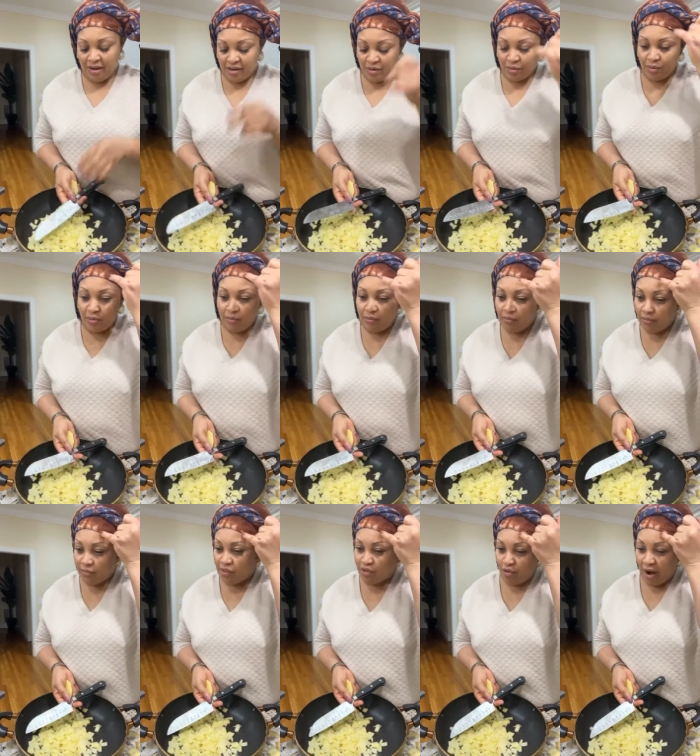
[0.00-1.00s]
have a little
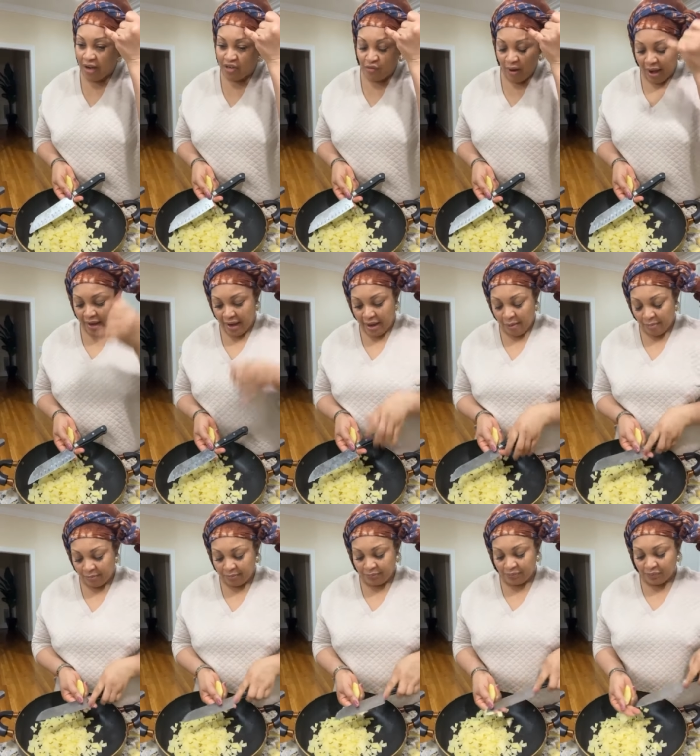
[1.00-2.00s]
scratch right
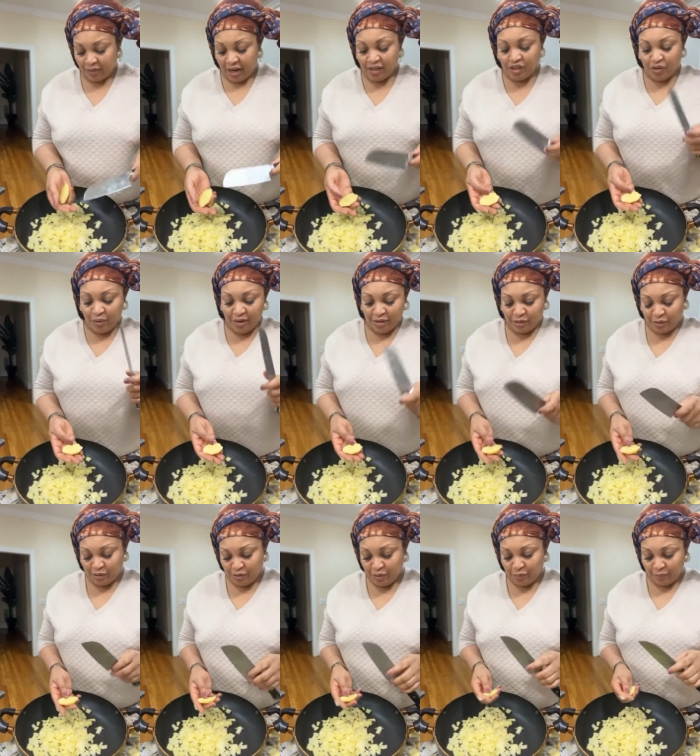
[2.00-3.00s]
here. Then she
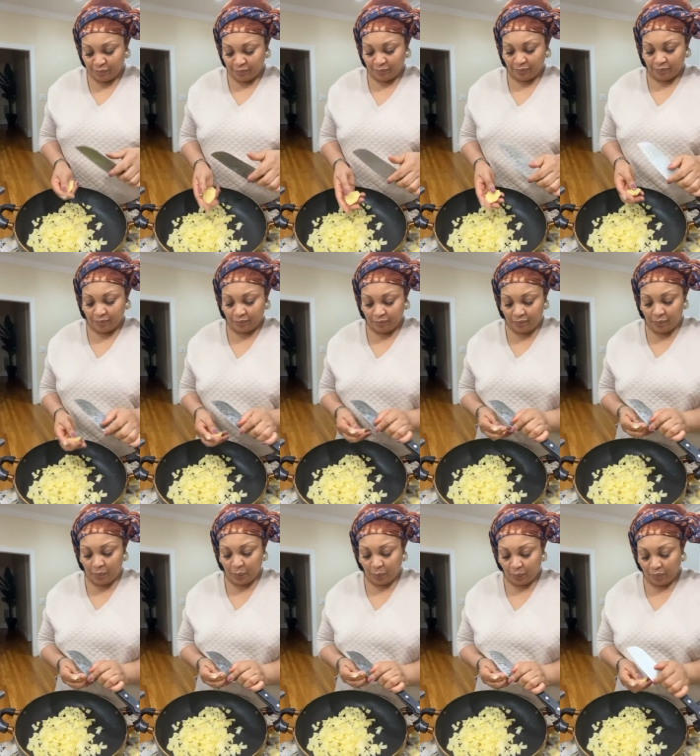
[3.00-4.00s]
went to school.
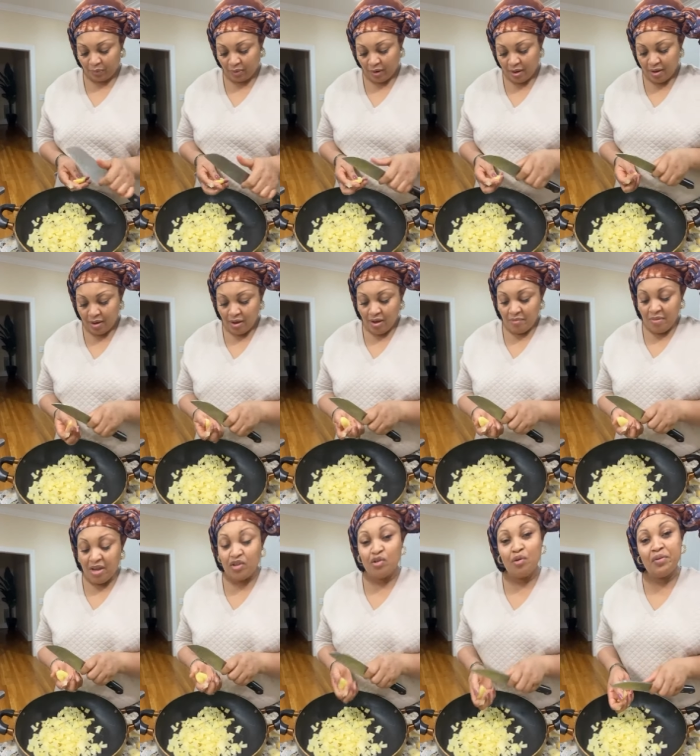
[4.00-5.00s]
Mm.
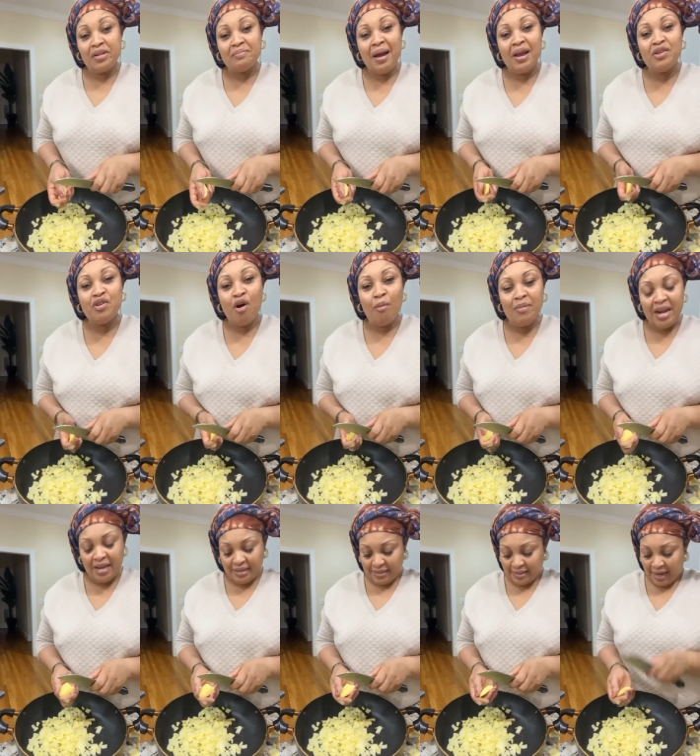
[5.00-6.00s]
Me too, with my
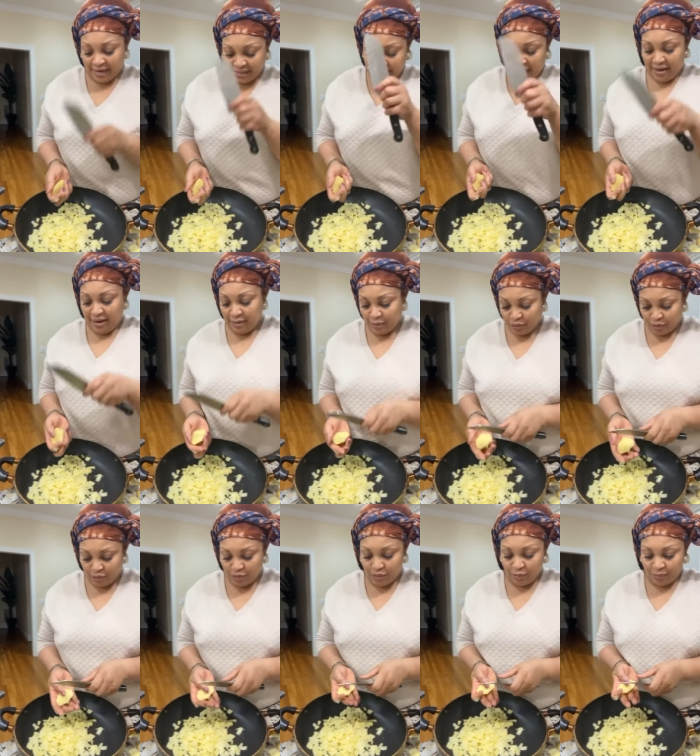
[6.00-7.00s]
dumbness, I sent her
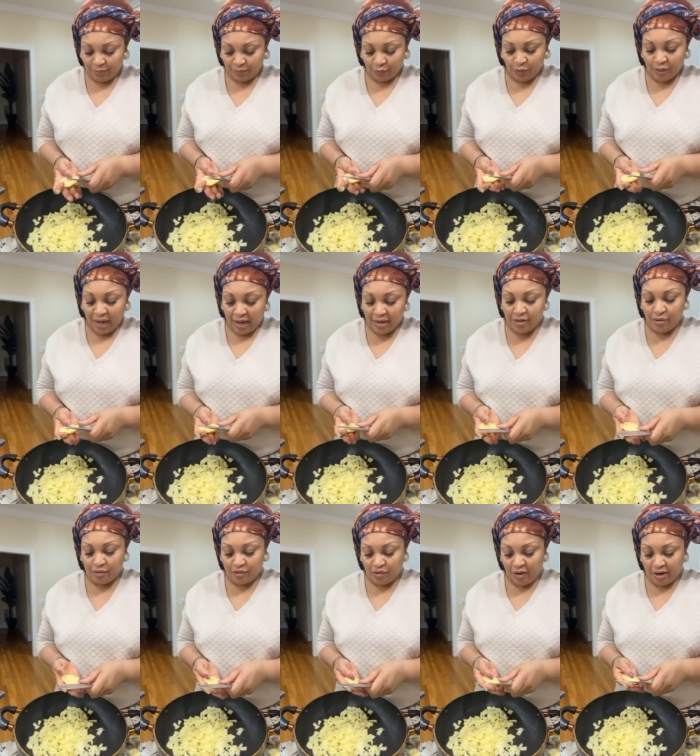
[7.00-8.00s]
to school with that
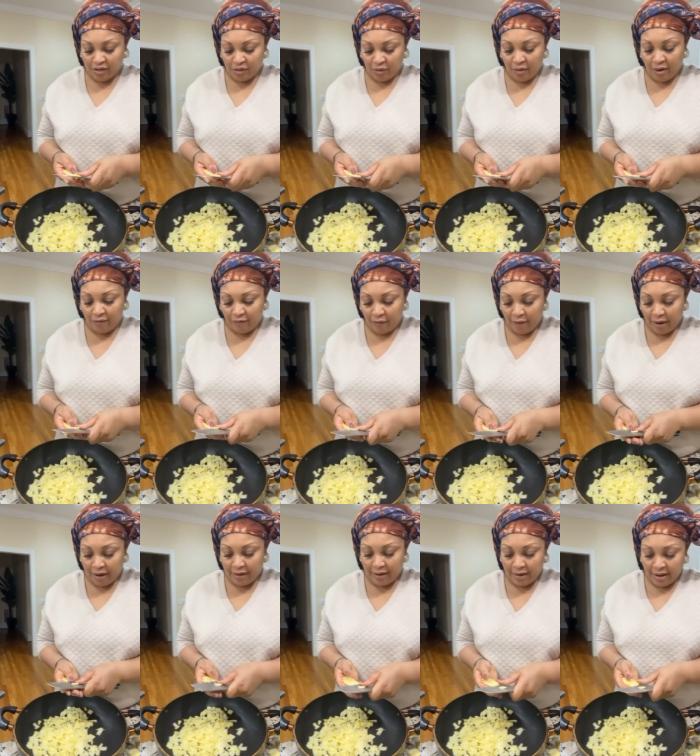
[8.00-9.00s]
little scratch on her
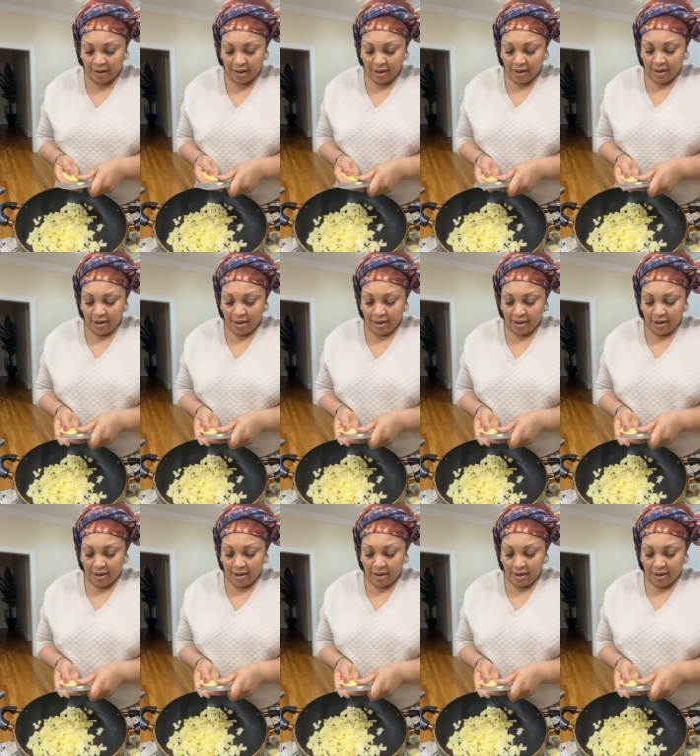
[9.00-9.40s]
forehead.